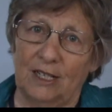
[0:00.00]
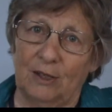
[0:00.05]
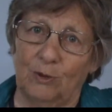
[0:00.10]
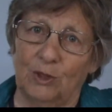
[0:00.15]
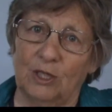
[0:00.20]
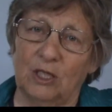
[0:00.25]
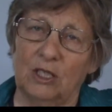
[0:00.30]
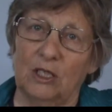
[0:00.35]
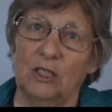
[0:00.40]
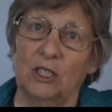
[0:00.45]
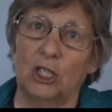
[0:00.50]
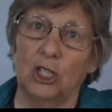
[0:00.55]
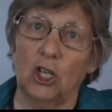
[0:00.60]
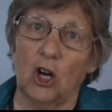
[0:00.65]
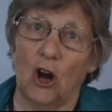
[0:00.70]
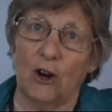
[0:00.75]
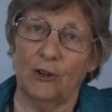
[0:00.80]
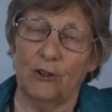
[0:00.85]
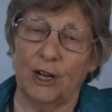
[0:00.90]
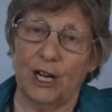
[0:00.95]
He was killed in a
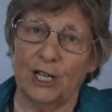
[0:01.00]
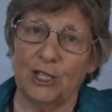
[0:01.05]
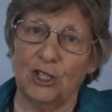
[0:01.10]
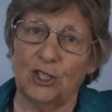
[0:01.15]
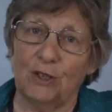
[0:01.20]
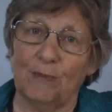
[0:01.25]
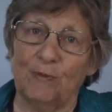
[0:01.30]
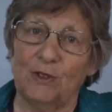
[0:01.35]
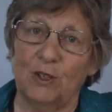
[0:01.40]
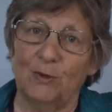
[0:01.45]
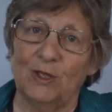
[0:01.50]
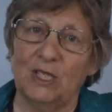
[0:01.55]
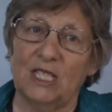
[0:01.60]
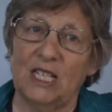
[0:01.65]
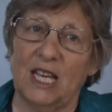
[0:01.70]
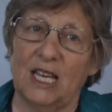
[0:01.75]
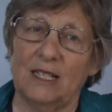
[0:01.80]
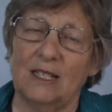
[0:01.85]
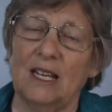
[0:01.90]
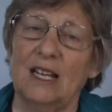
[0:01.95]
car crash. He was
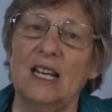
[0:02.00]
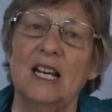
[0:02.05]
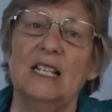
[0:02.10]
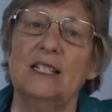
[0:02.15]
10.